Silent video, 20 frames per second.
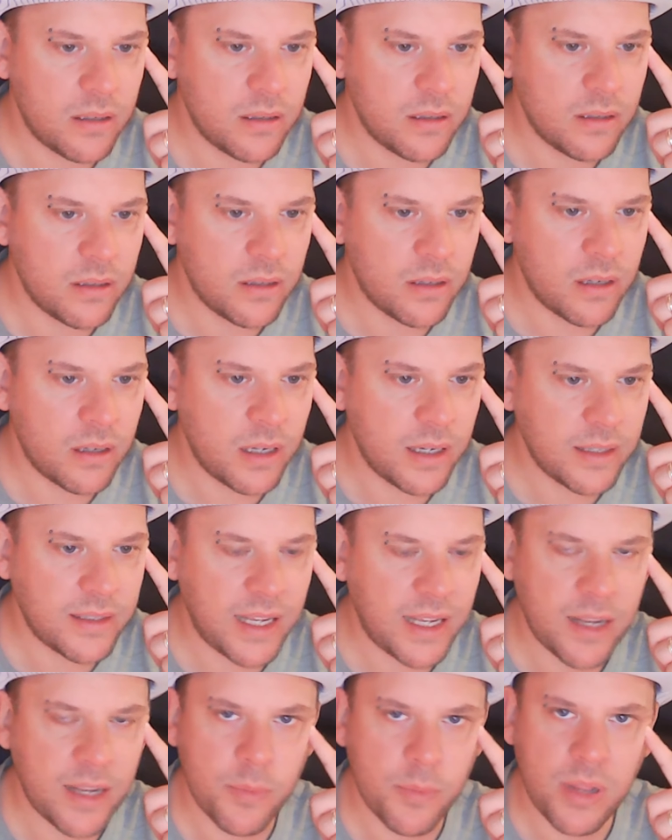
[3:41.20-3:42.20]
alright, so
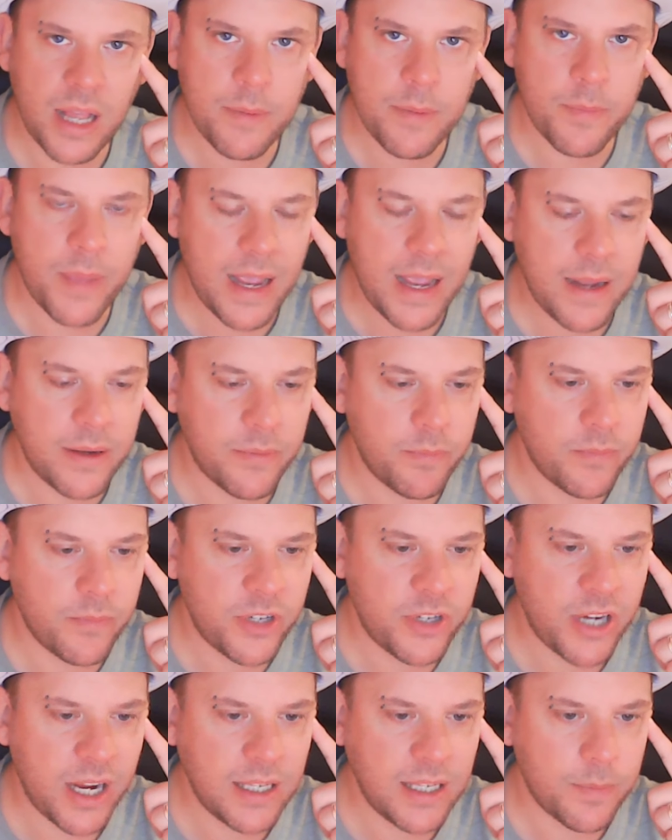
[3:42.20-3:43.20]
you can play bad
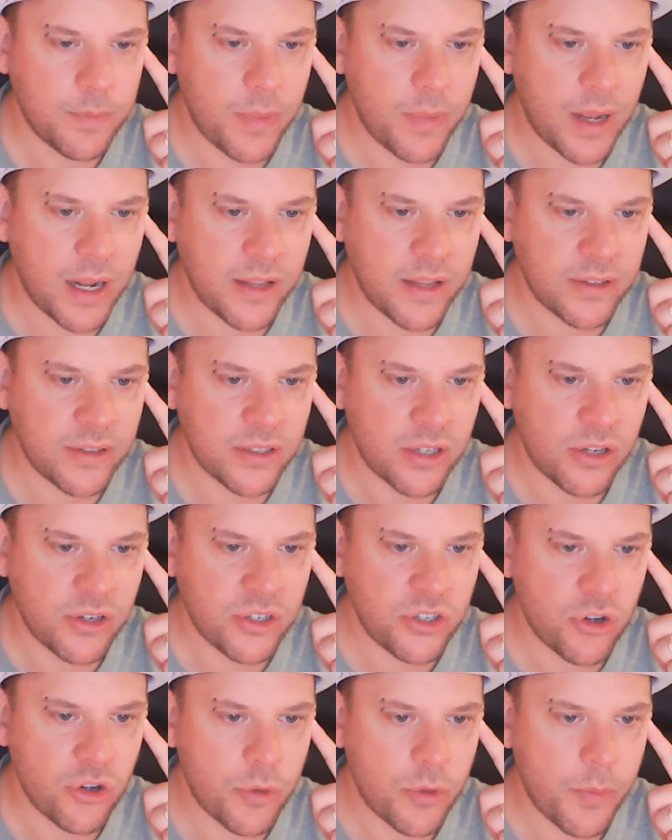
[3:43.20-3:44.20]
chess, but as long
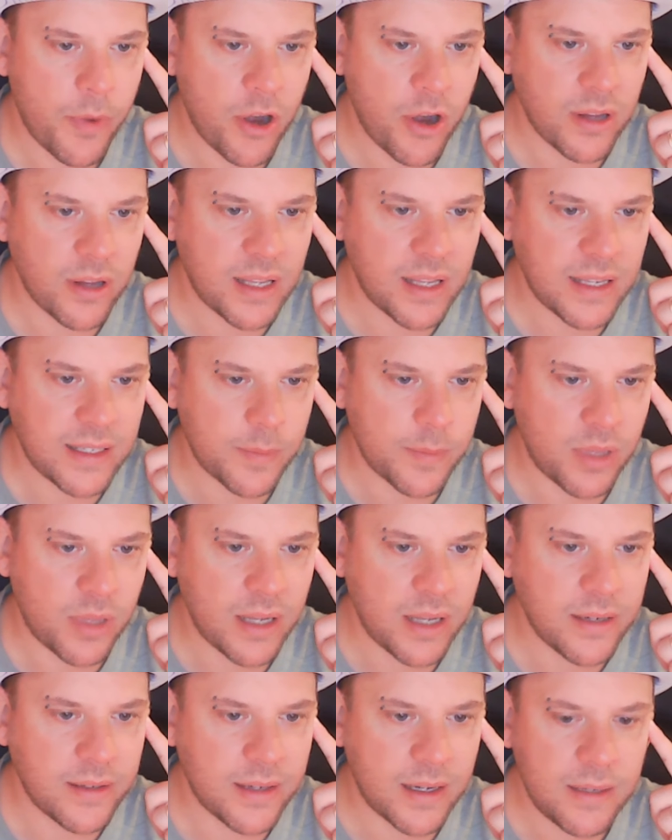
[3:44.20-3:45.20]
as your opponent does a
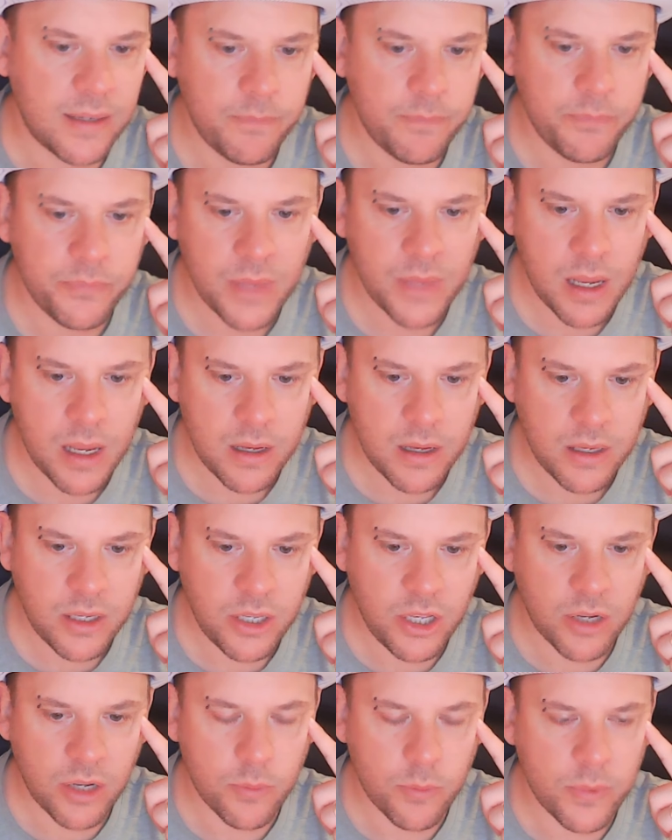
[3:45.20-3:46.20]
blunder,
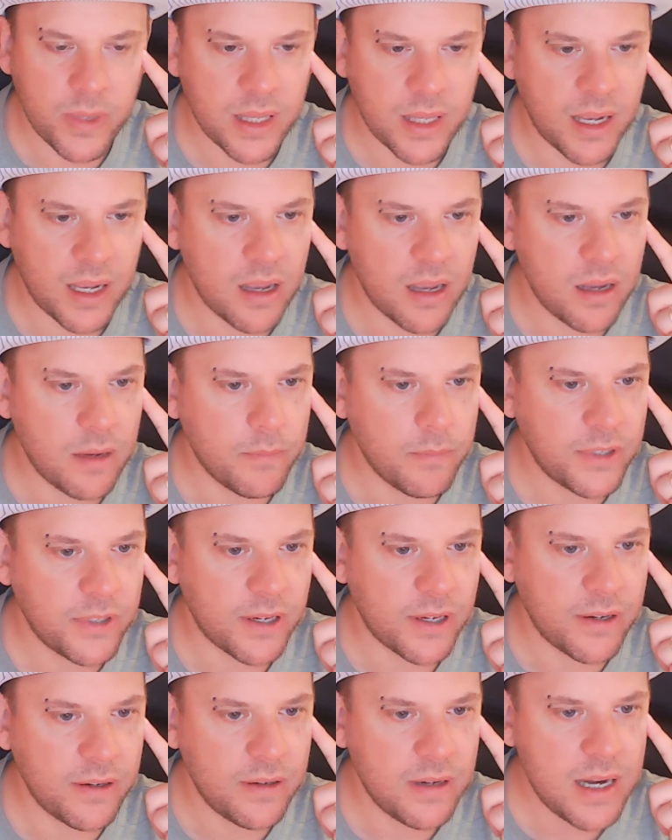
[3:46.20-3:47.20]
you can win the game.
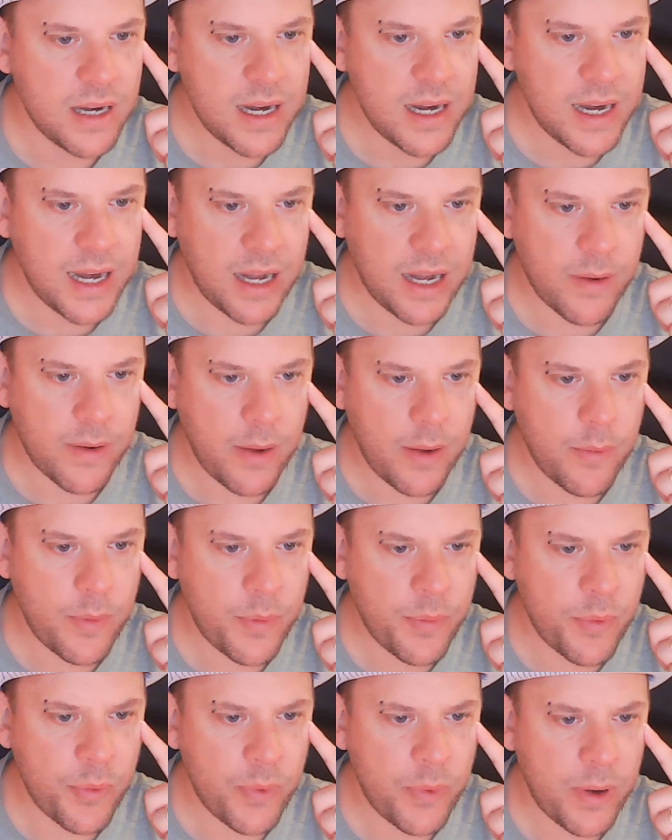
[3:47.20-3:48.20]
So anyway,
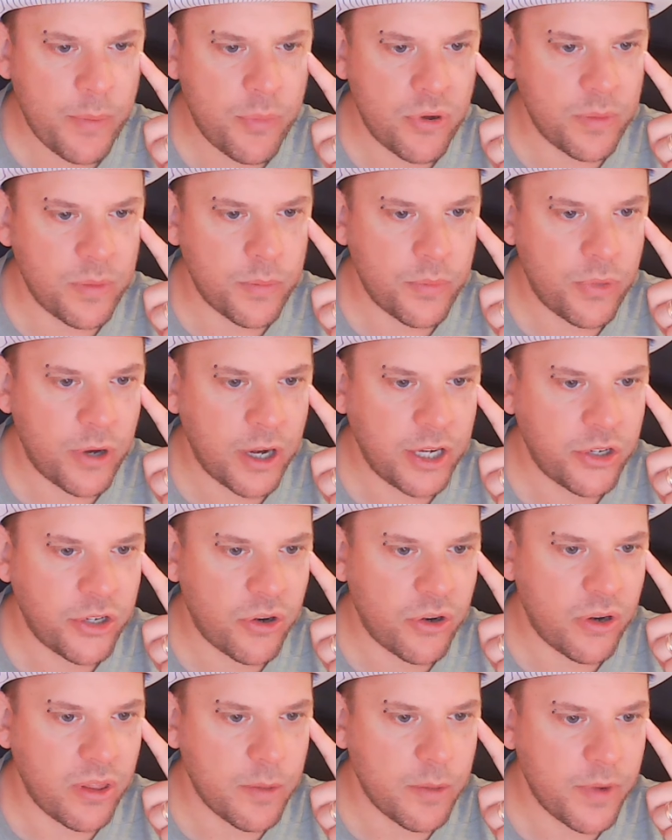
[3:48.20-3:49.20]
we're putting
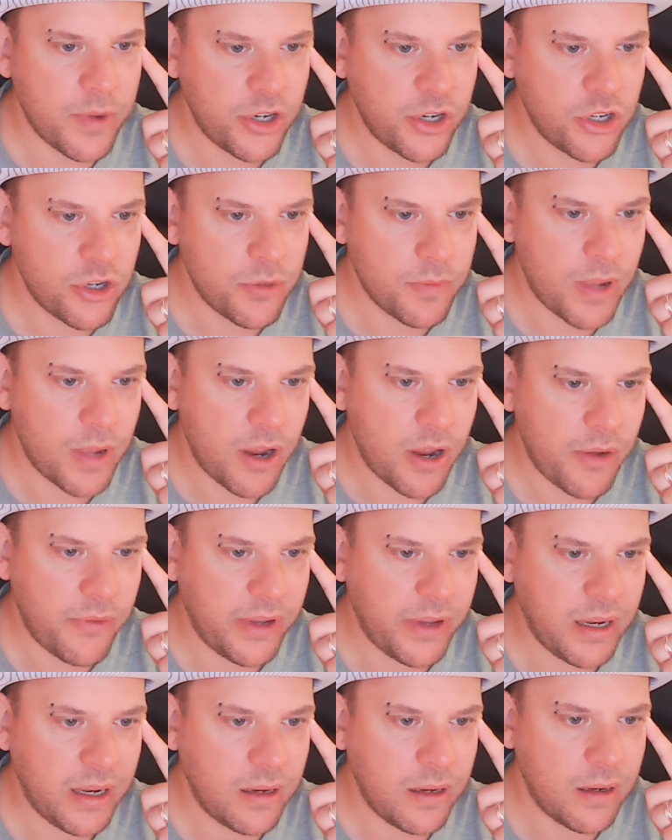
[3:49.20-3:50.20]
pressure on the bishop,
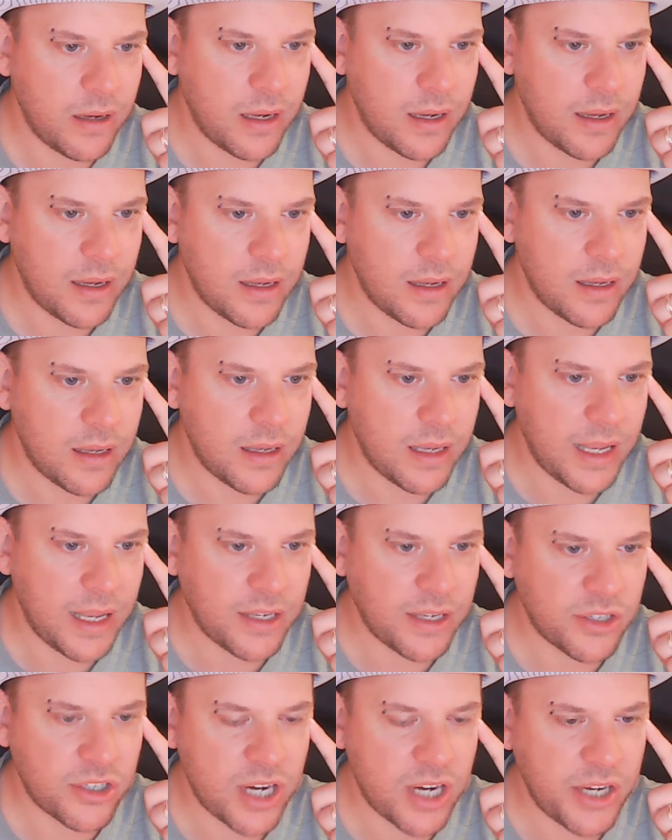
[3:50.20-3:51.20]
hoping he
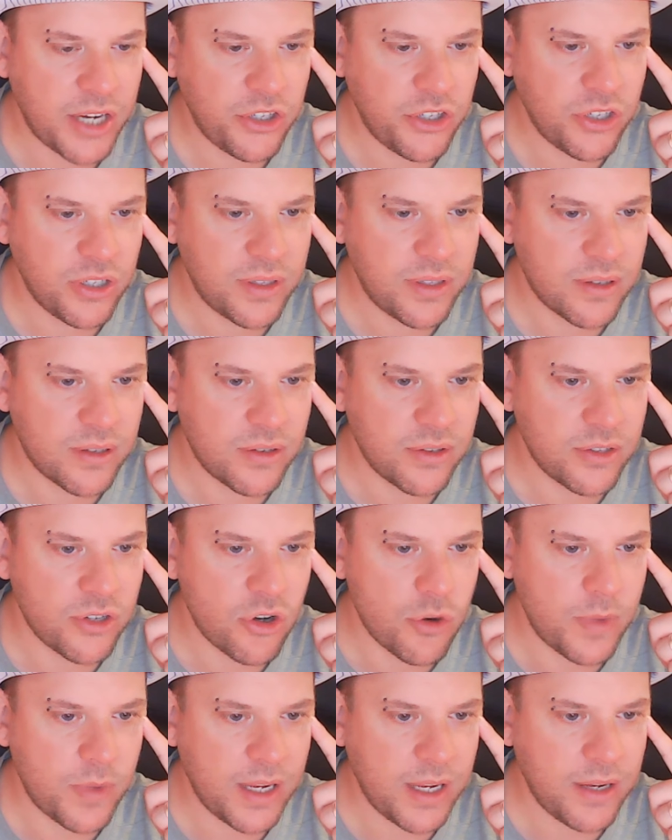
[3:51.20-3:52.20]
exchanges, because
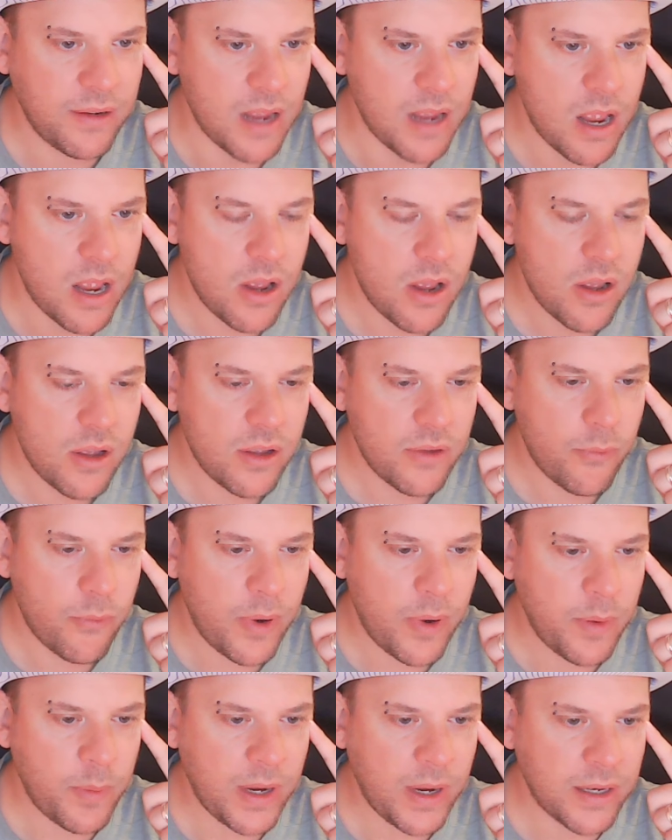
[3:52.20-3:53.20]
normally
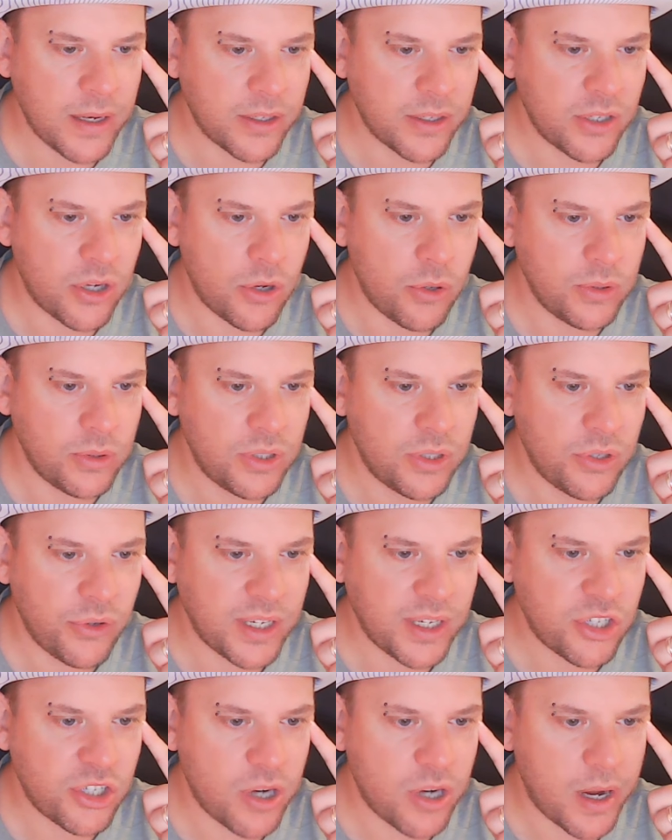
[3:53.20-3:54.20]
we're getting told to
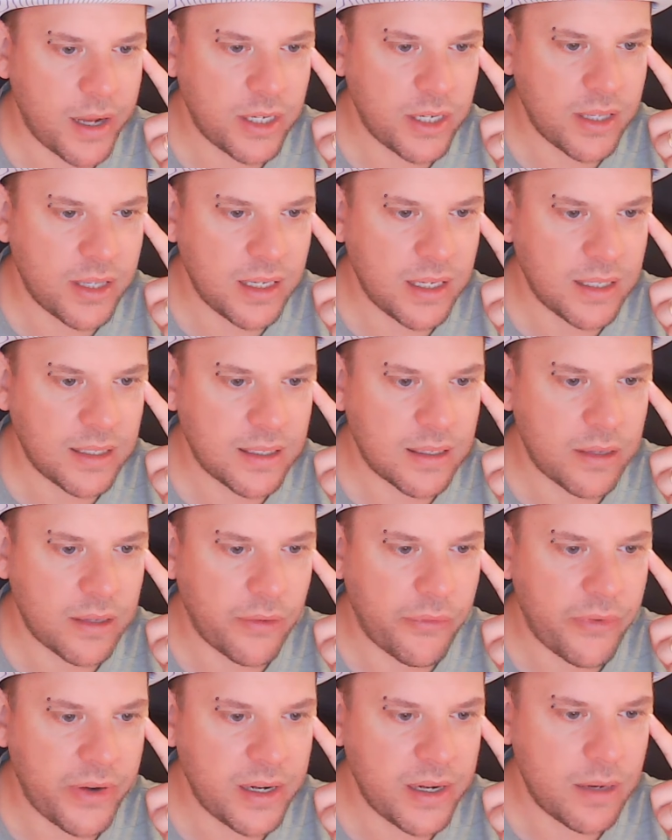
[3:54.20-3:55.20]
exchange this
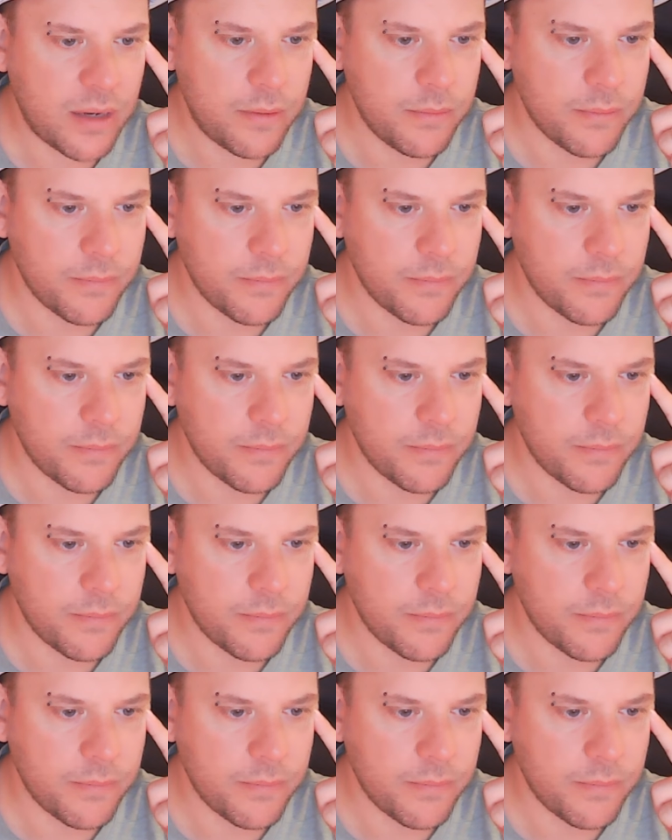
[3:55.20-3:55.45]
defender.